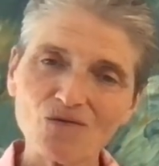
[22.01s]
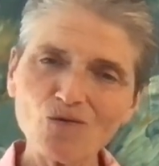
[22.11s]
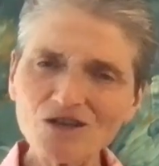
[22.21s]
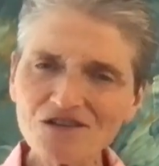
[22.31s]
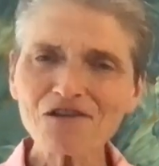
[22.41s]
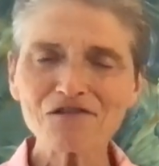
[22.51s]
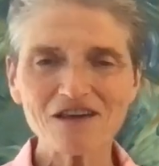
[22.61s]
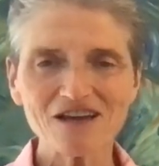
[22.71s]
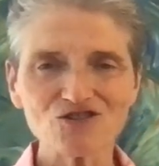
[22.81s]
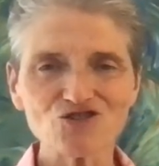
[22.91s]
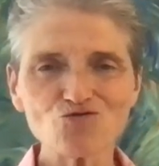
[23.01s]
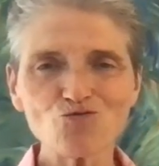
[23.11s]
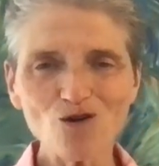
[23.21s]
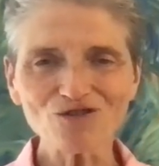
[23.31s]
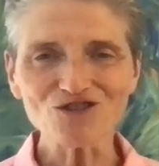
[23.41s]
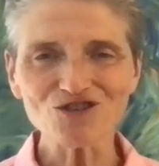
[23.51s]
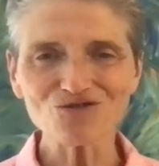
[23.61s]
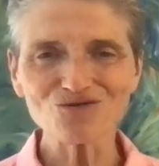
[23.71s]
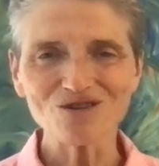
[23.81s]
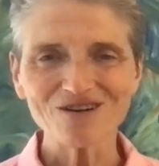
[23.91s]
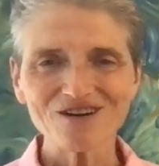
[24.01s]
what are the things you want to